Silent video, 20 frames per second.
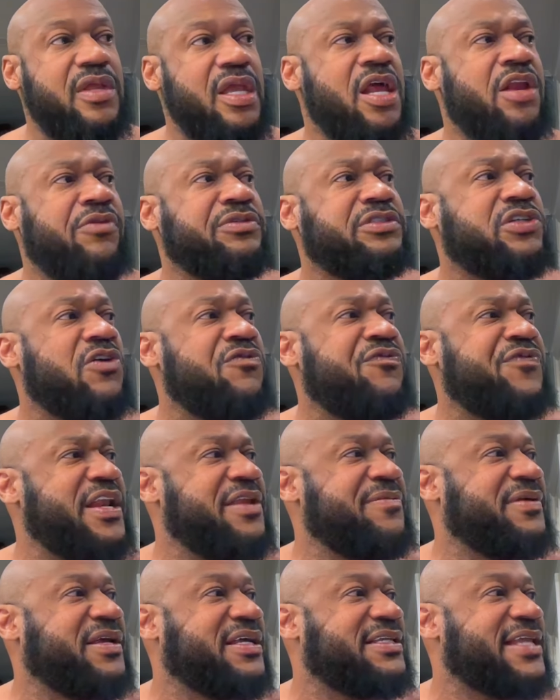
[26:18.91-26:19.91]
It was so
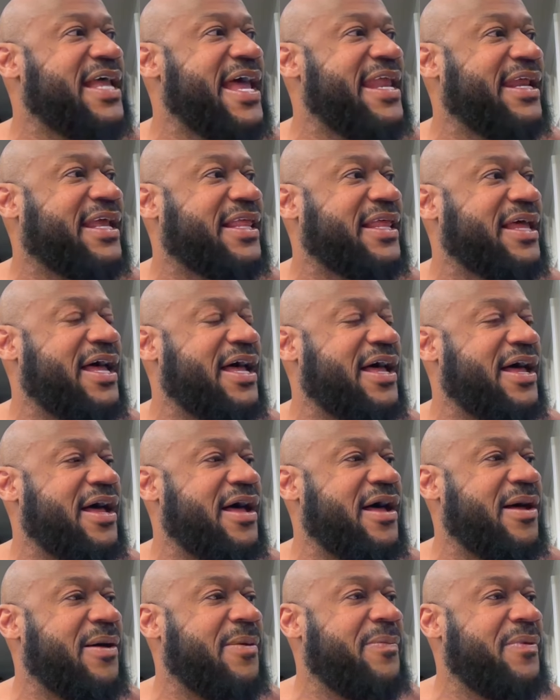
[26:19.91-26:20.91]
funny because I had a,
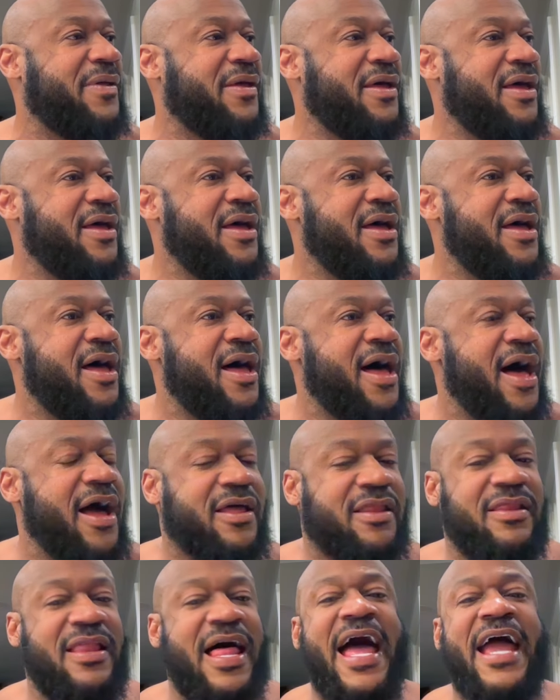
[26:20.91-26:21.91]
a, um, a
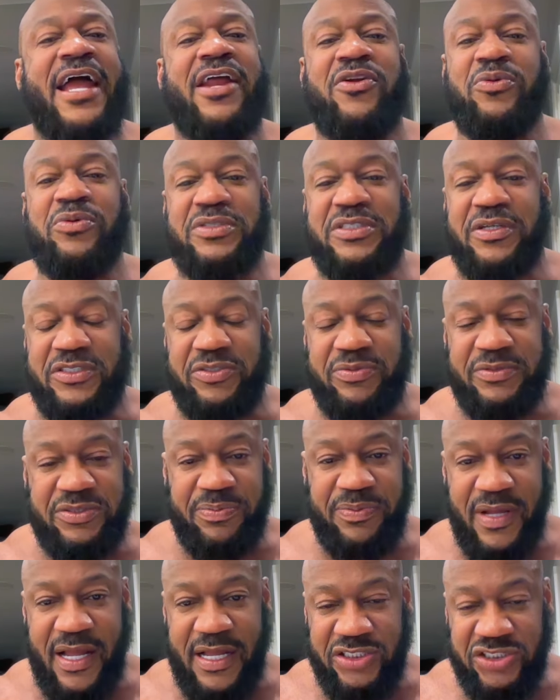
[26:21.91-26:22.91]
client who's
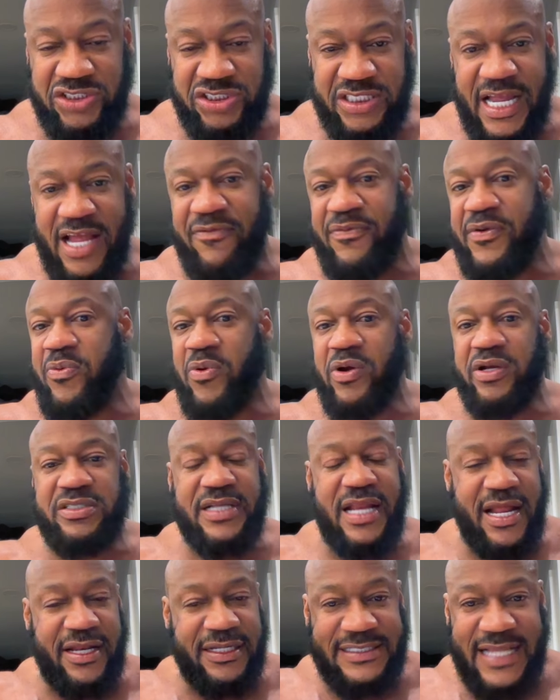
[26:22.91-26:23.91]
a, a chef. He works
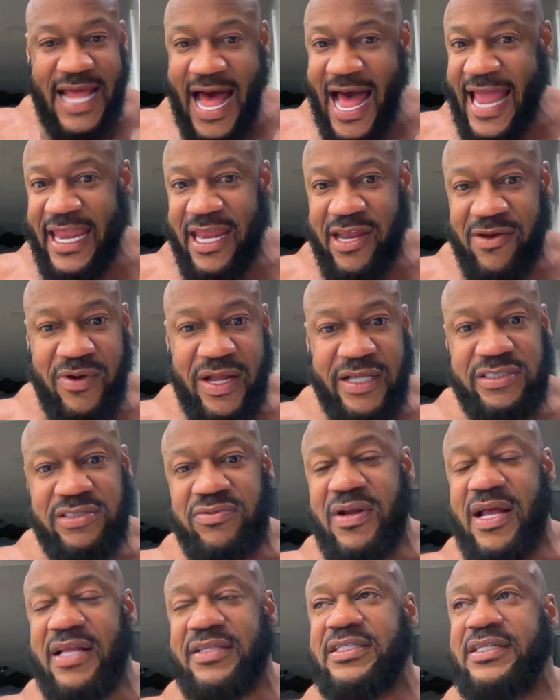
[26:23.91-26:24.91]
in all these high end
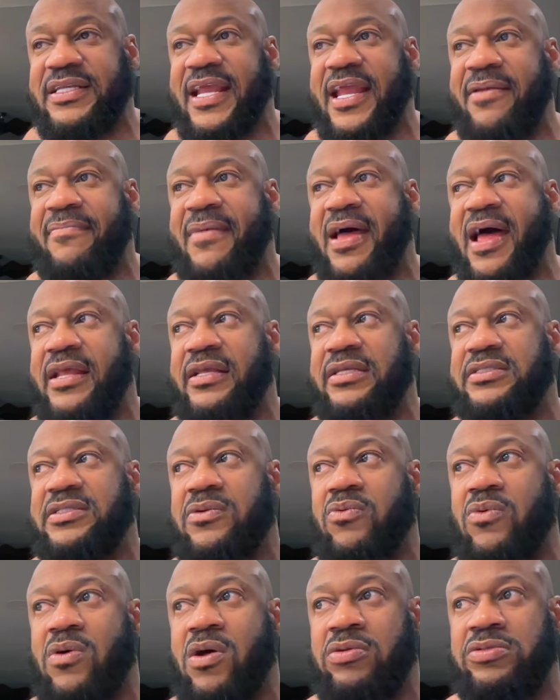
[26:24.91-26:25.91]
restaurants. He came by. He
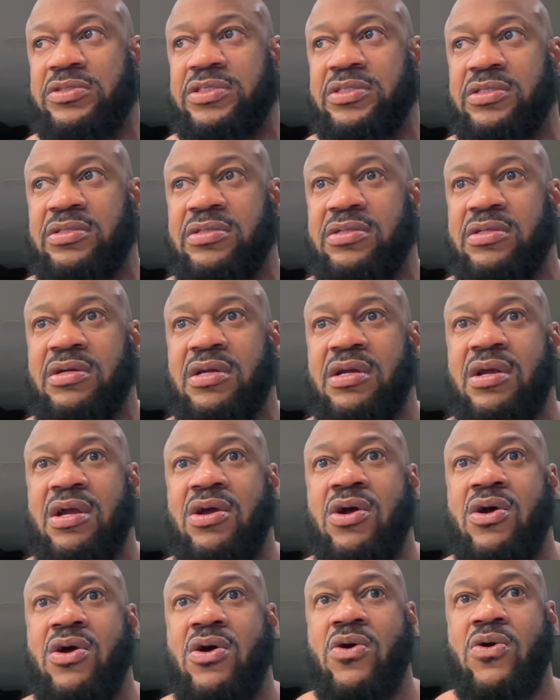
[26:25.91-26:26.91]
said, Walter,
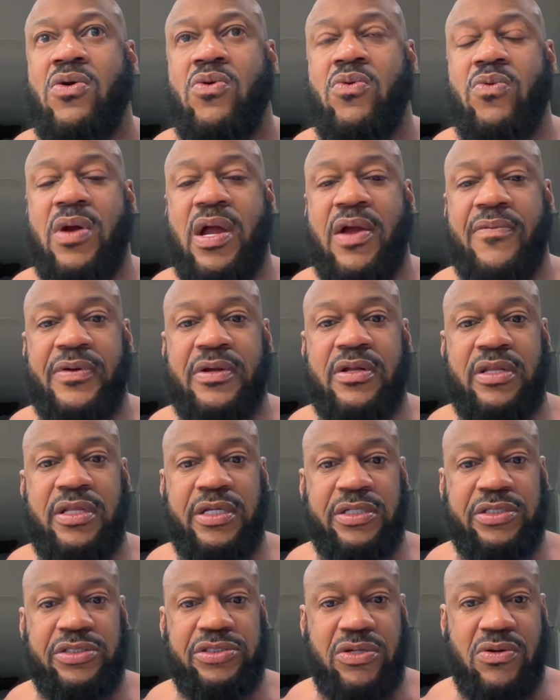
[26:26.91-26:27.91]
whoever
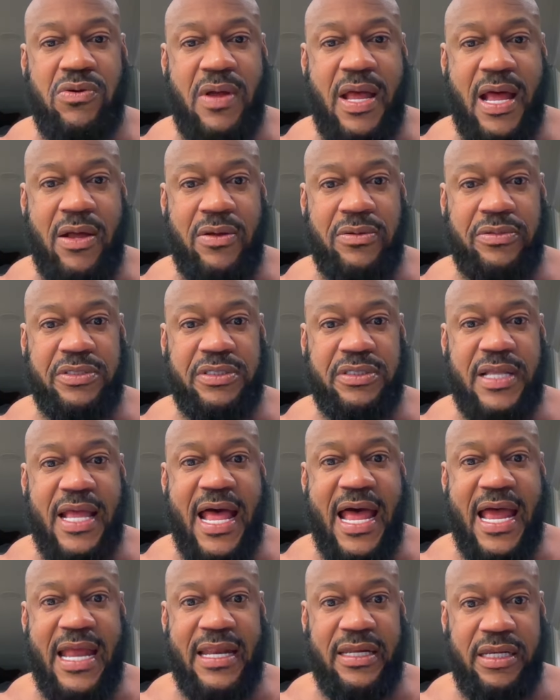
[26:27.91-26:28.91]
cleans your house,
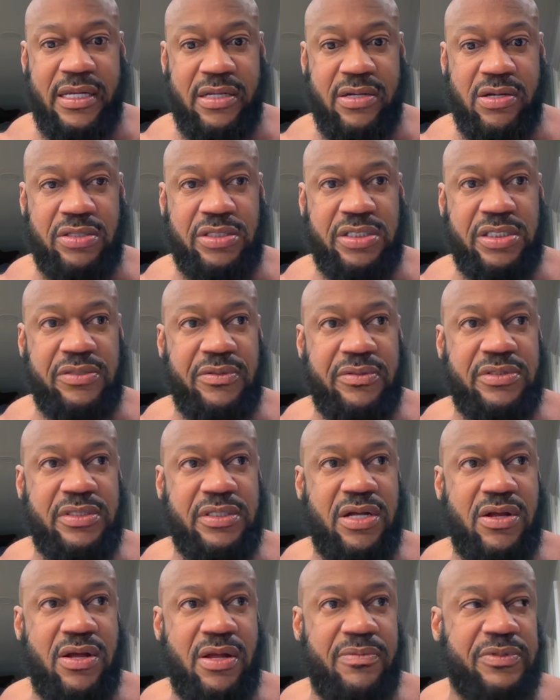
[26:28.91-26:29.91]
I need her. She to
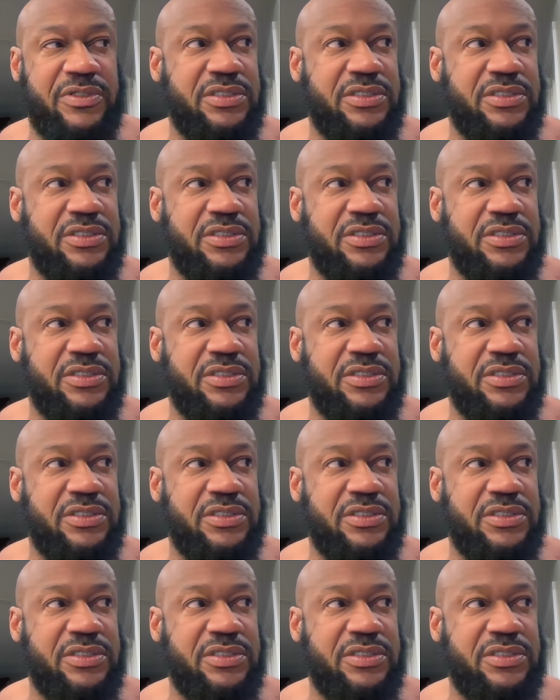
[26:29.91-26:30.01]
come.